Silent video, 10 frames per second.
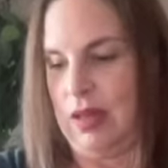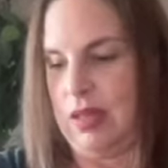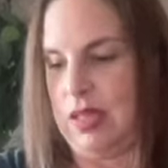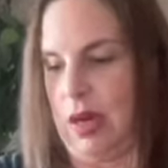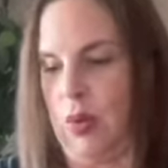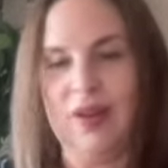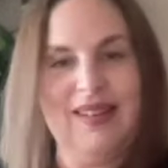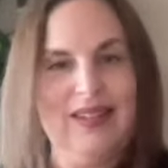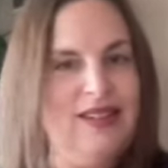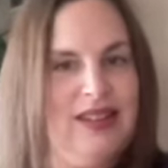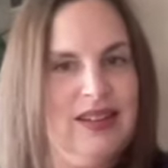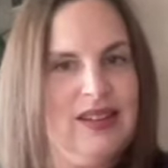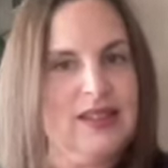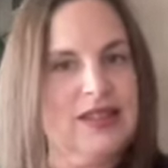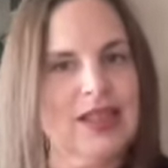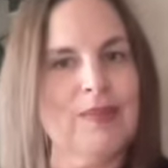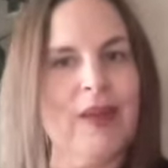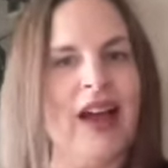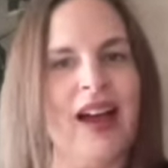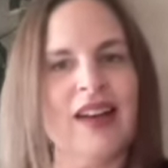So doesn't seem
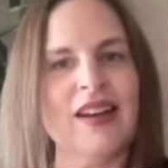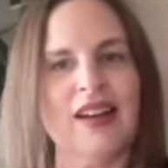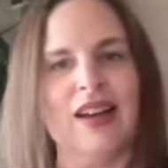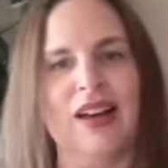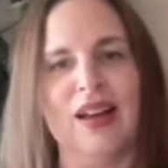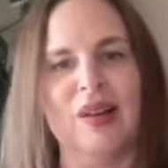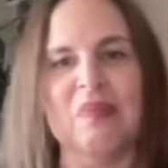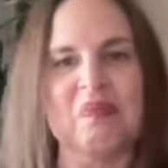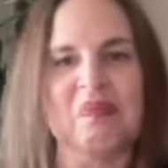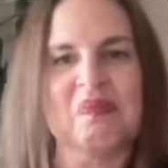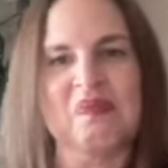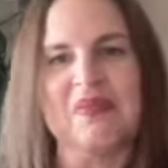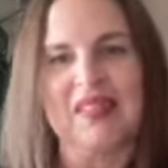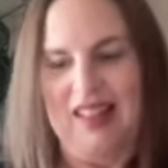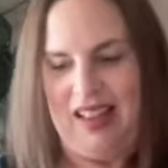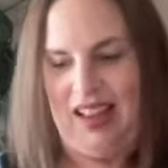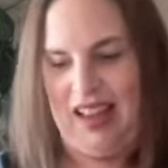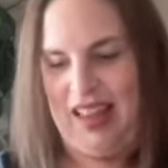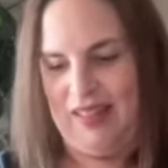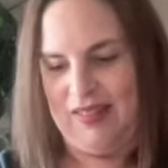bad. Um, I
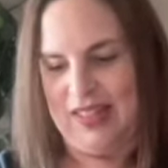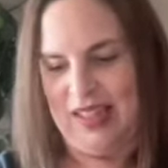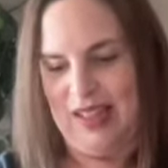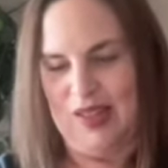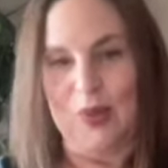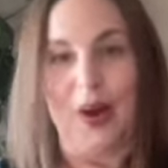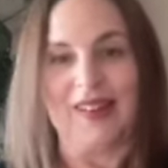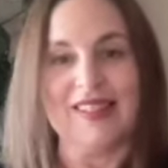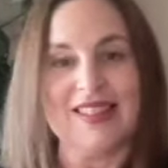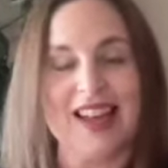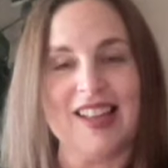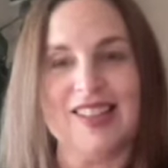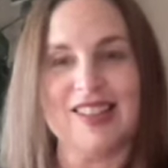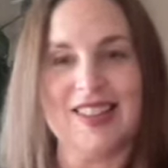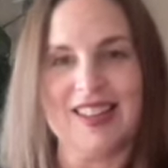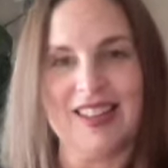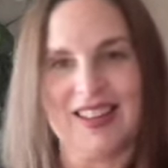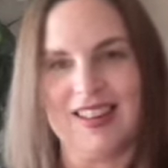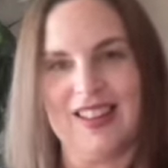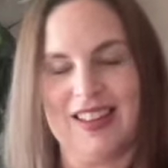have seen swaddle sets,
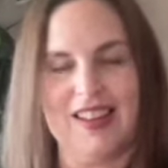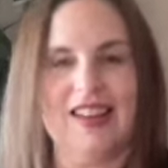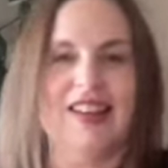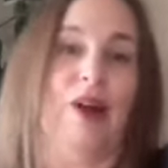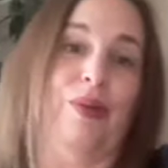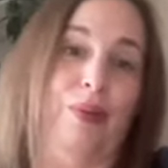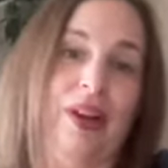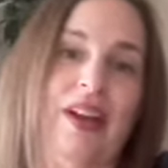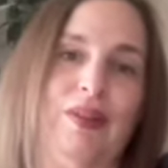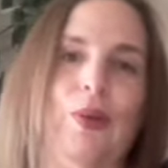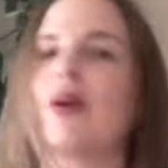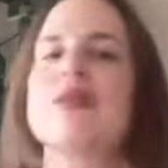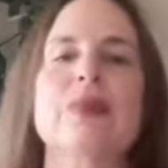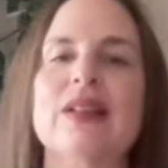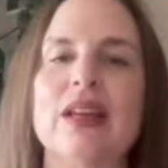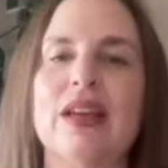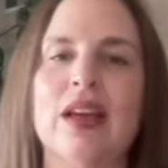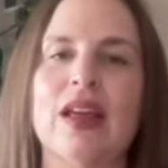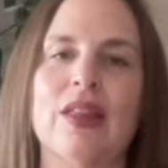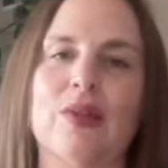now three, of course, but like
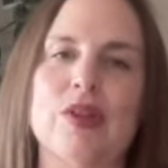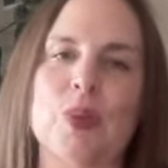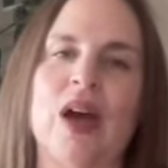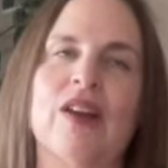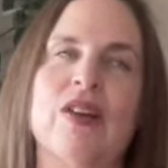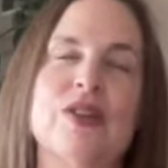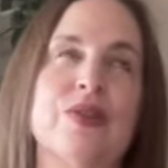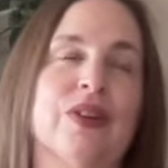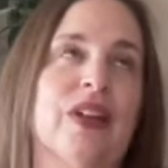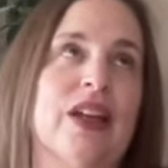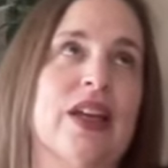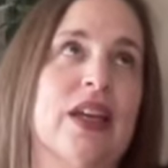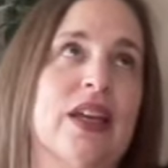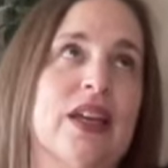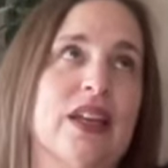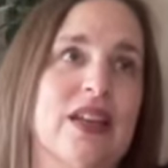three swaddles for like